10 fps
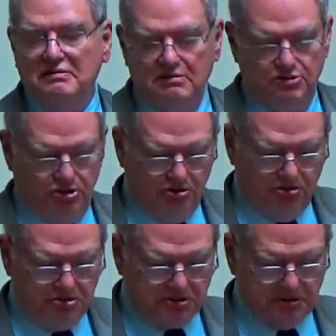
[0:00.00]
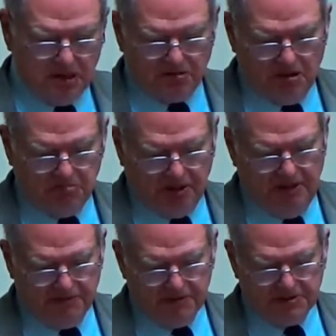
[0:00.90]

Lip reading: Jews and other unbelievers and